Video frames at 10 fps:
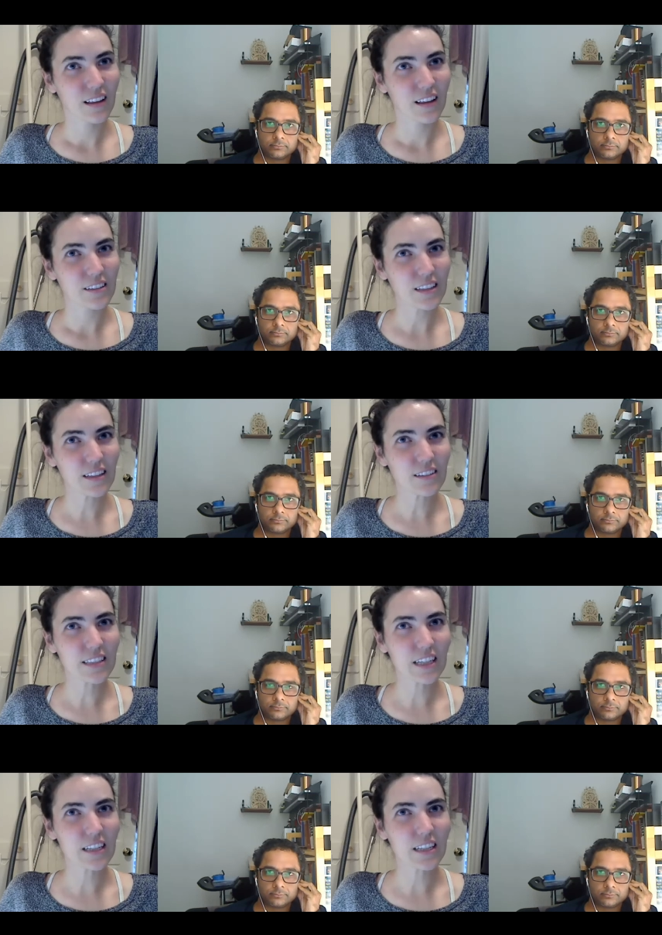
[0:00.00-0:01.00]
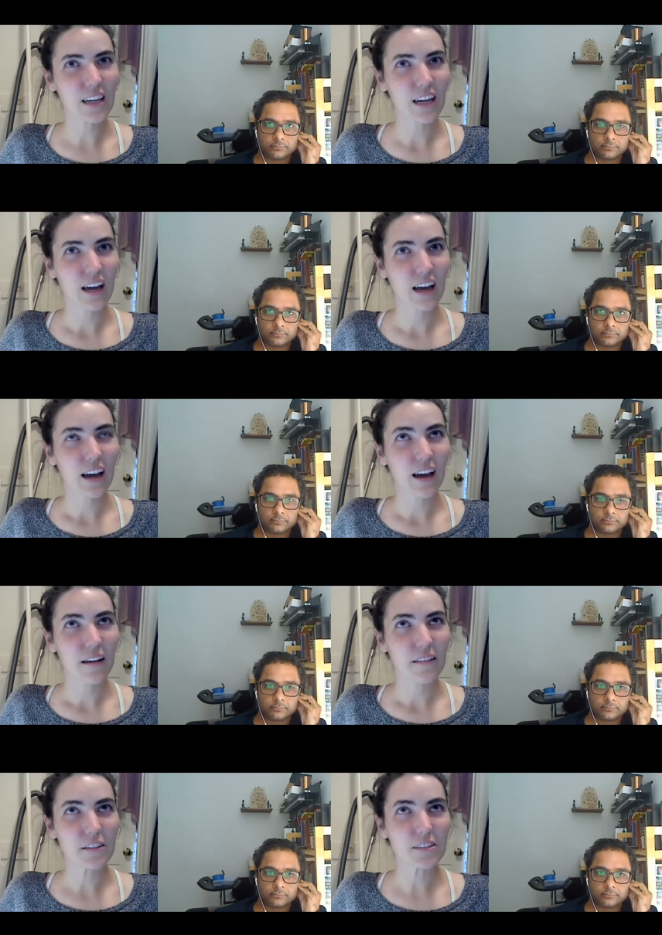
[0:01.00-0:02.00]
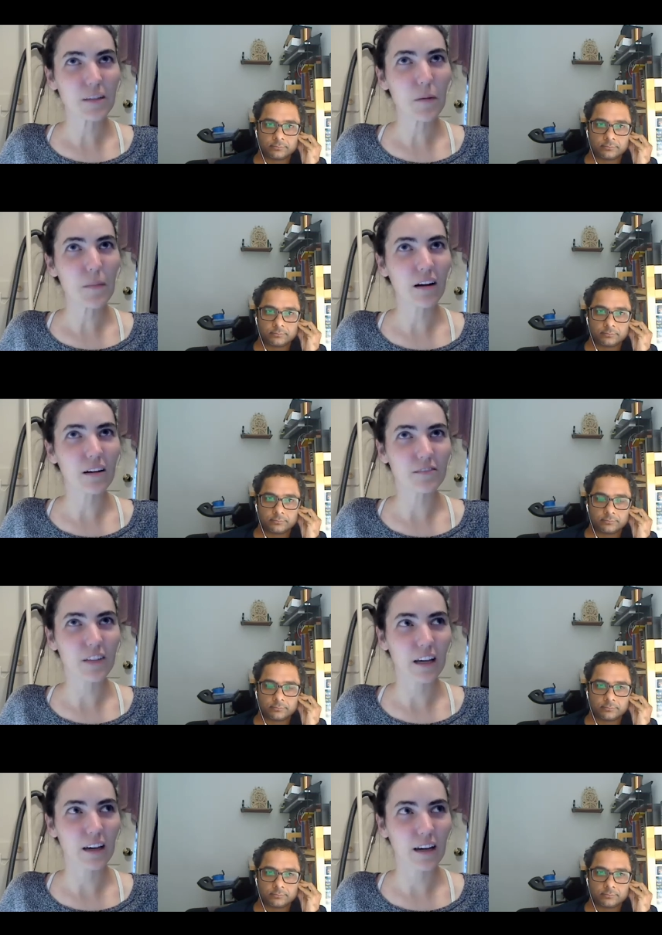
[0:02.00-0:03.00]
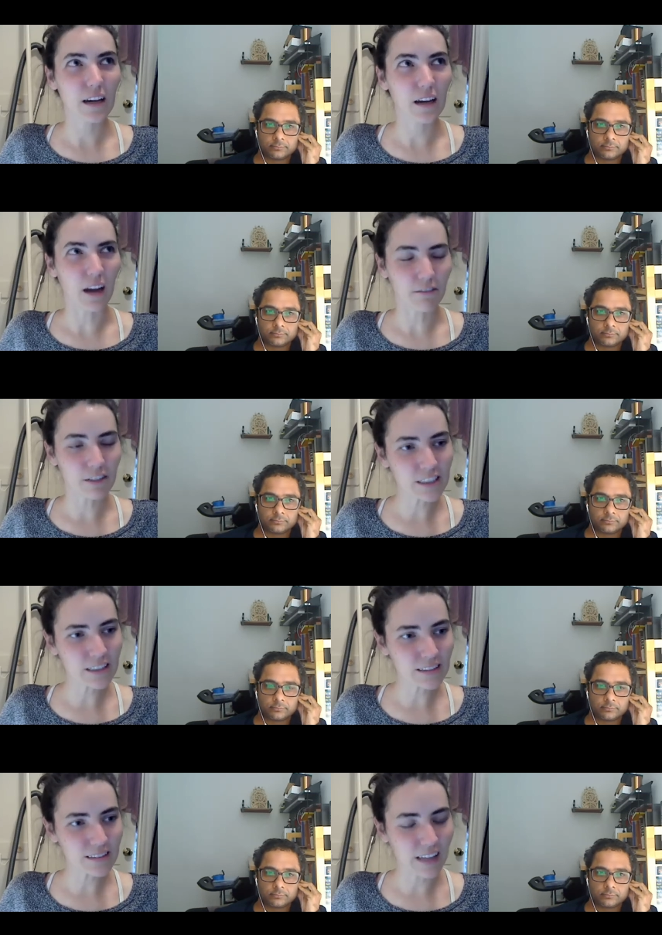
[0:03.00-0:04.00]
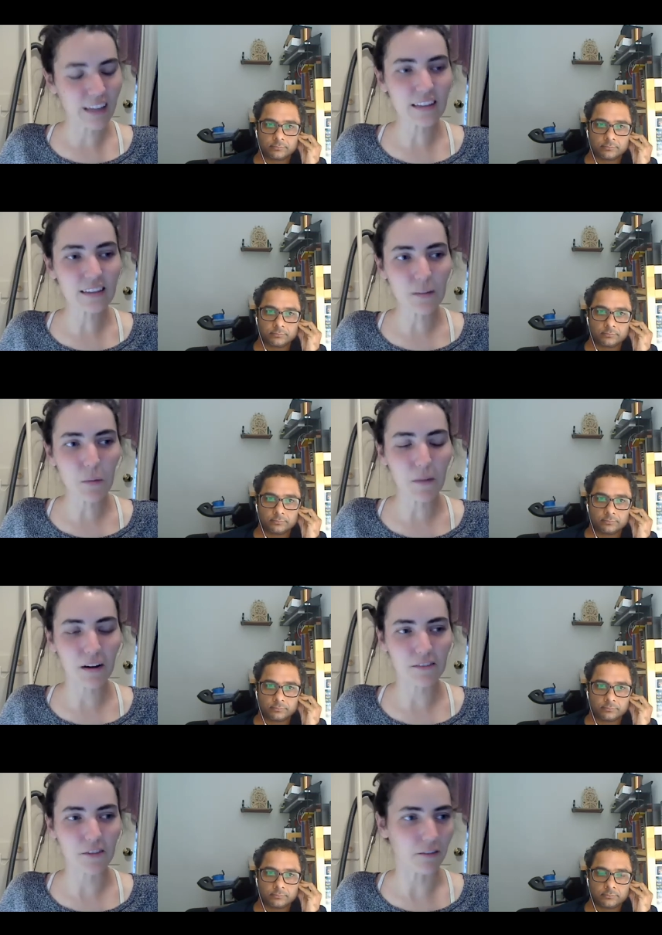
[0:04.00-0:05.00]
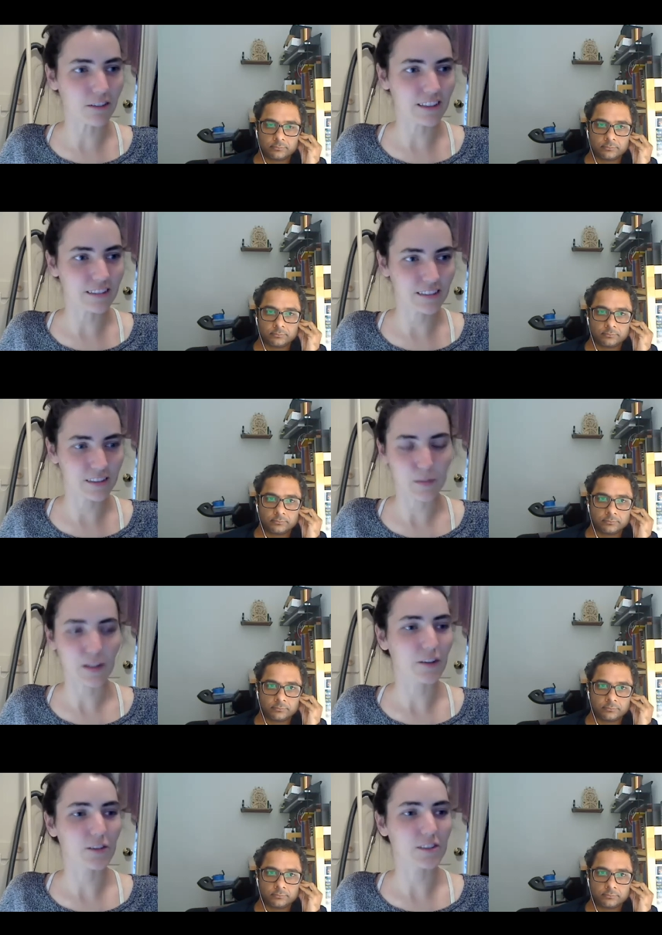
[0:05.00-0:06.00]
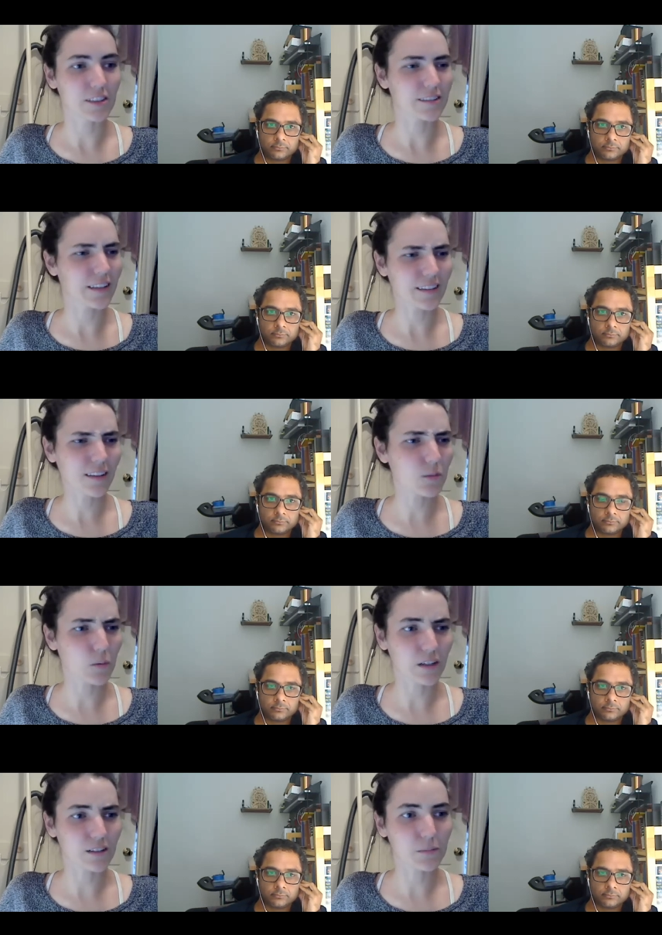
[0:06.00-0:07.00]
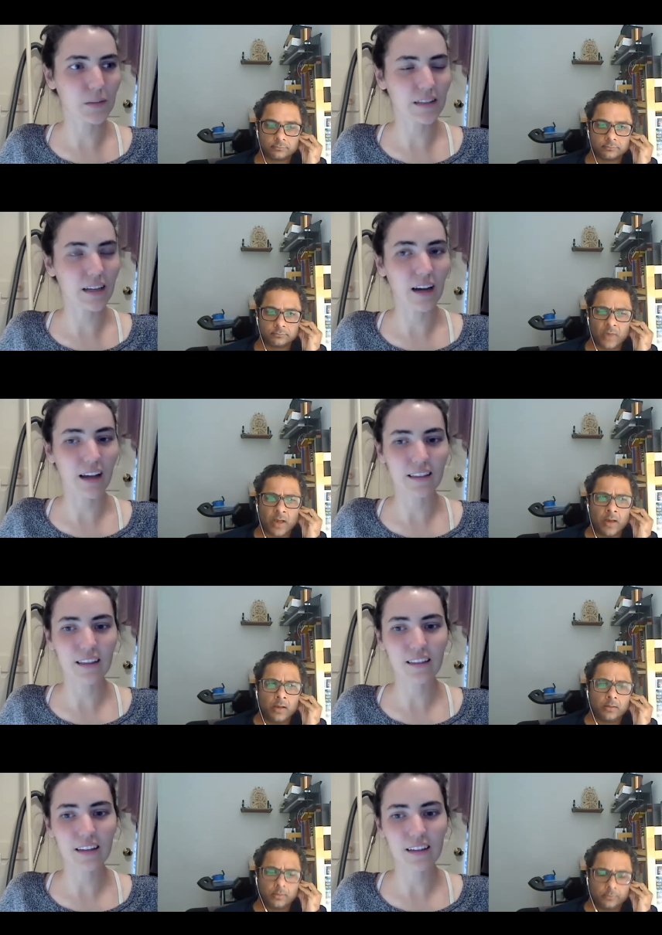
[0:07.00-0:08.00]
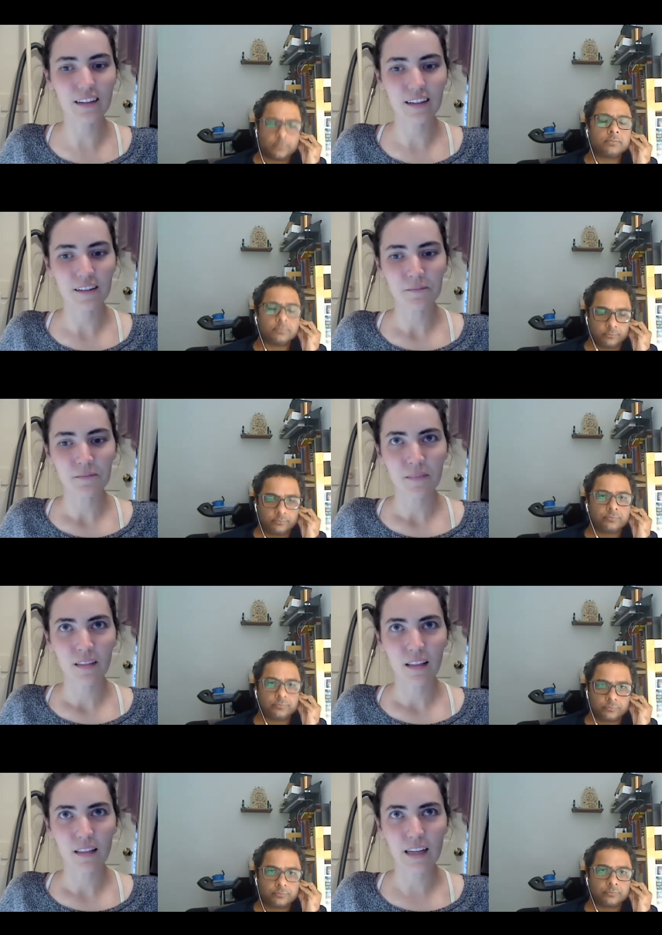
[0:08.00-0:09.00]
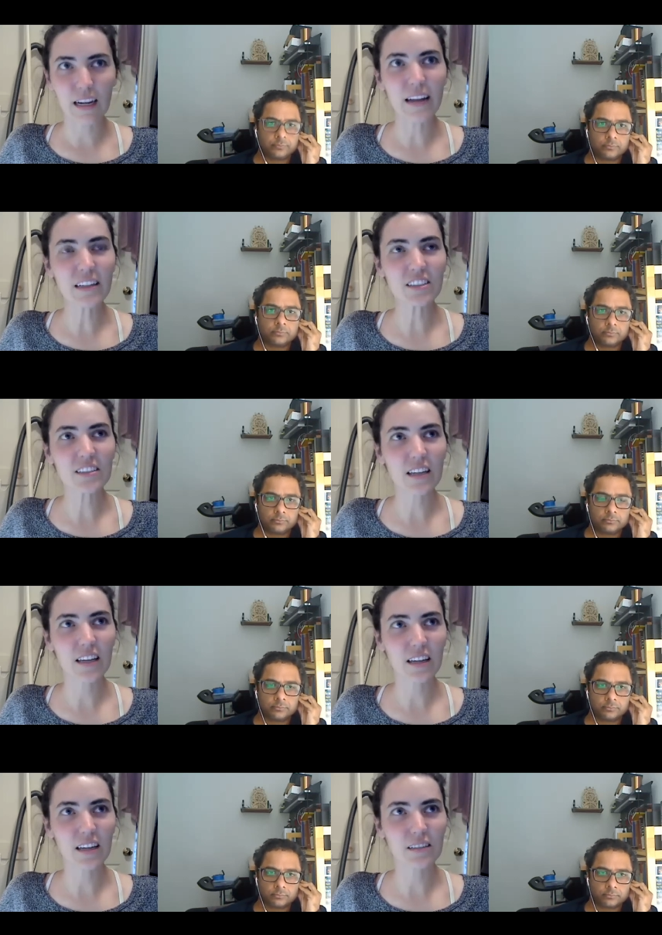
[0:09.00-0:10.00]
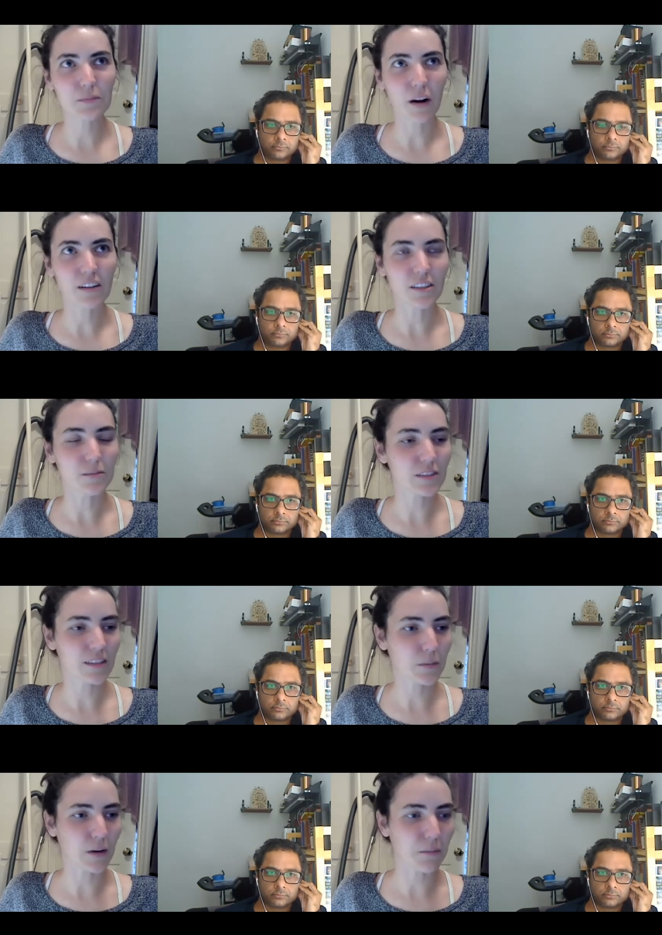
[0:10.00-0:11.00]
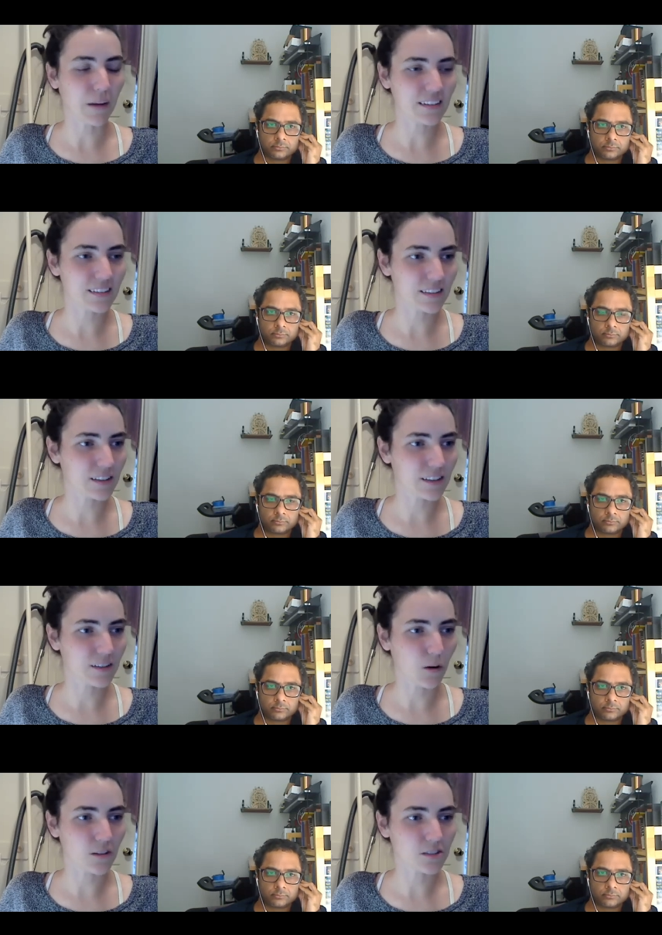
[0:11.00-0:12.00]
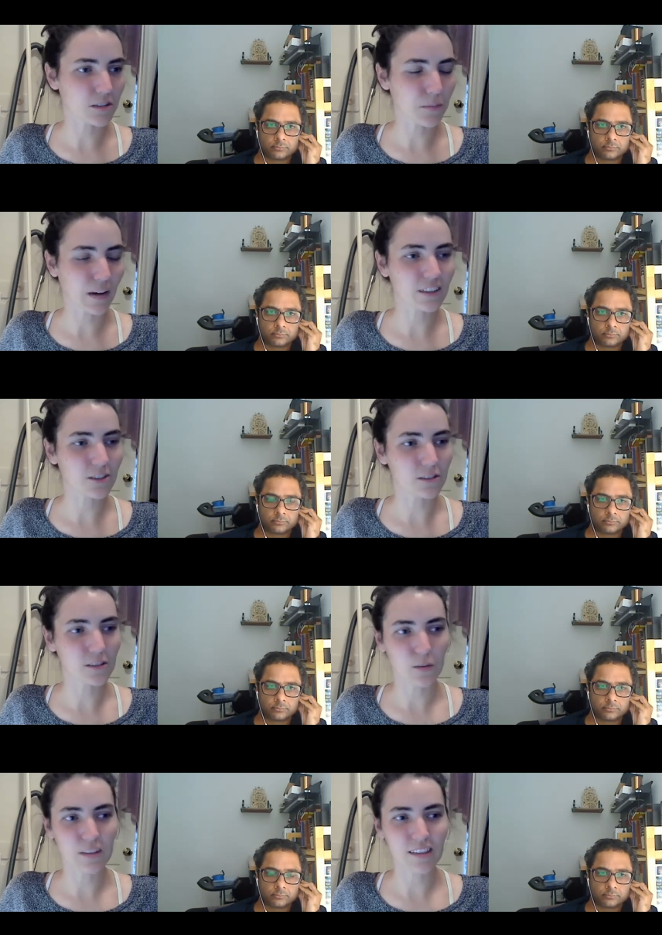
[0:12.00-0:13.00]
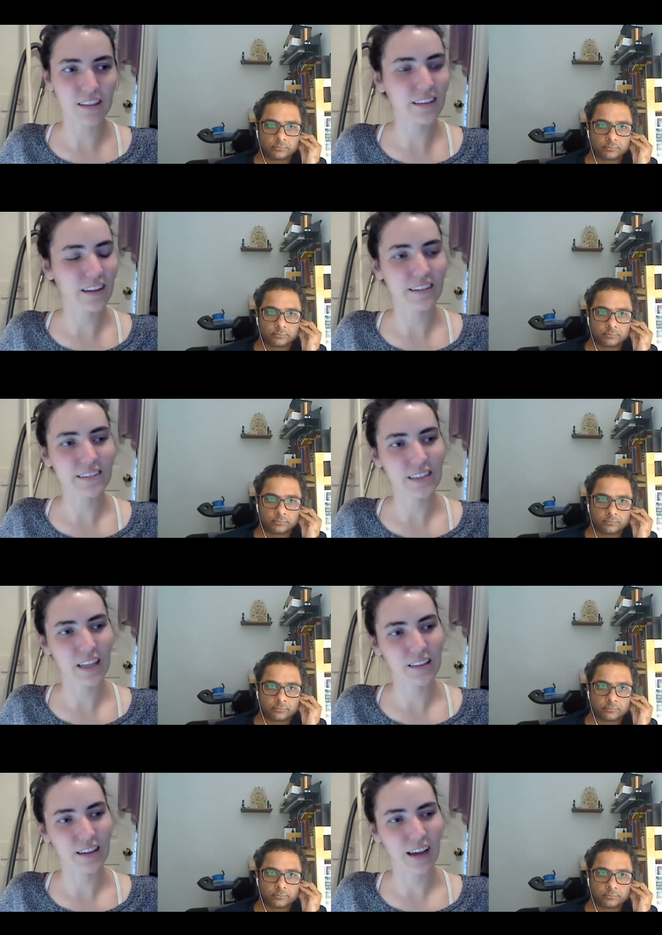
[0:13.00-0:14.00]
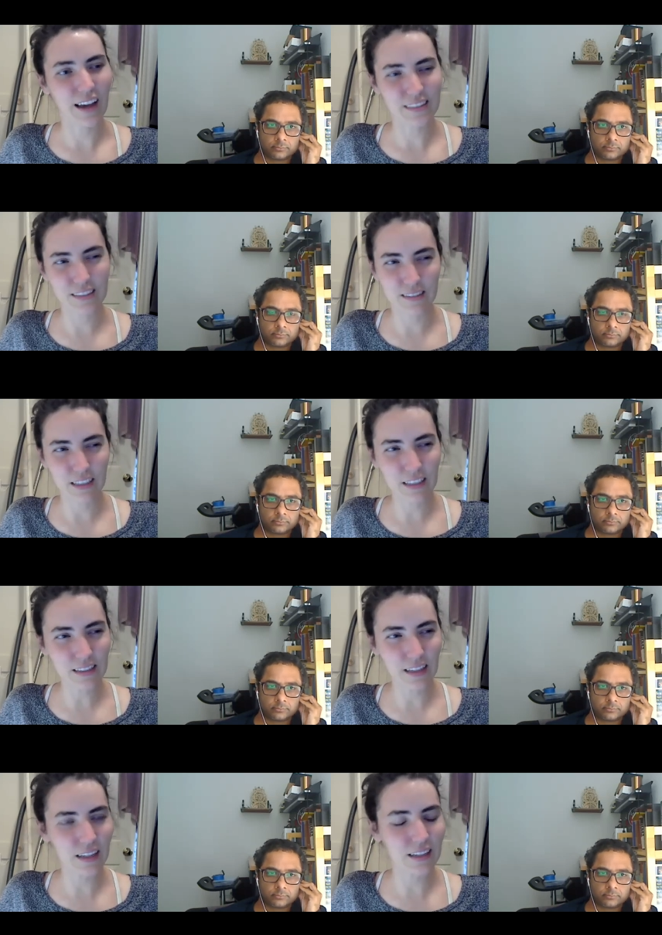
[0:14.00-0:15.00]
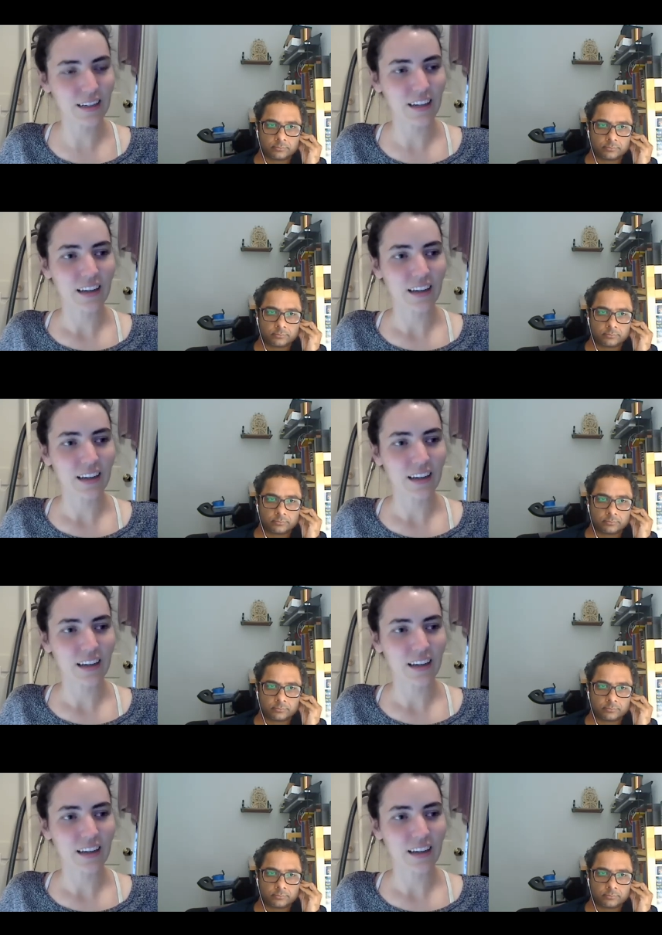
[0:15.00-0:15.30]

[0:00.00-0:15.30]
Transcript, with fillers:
Speaker 1: I think there's like there's some amount of like governance. I think some amount of governance has been a loser. That sounds weird, but like I think that like kind of just thinking in broad terms to like bring it back to like the Wall Street bet short squeezing things like the SEC like